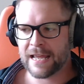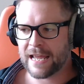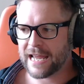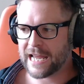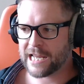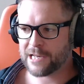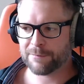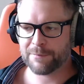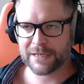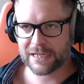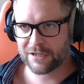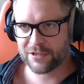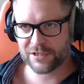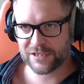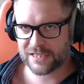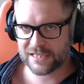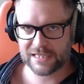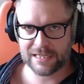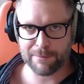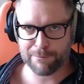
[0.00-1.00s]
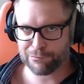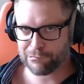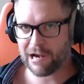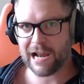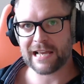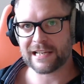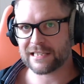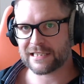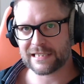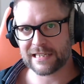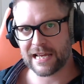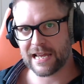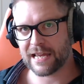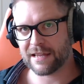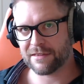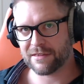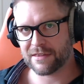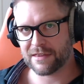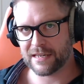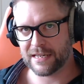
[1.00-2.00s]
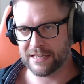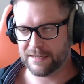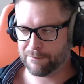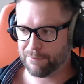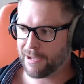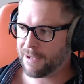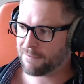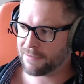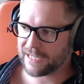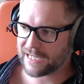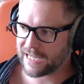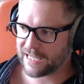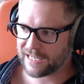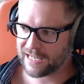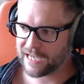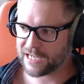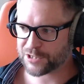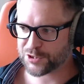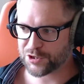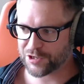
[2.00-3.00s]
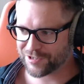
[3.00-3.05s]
And because the press and the public at large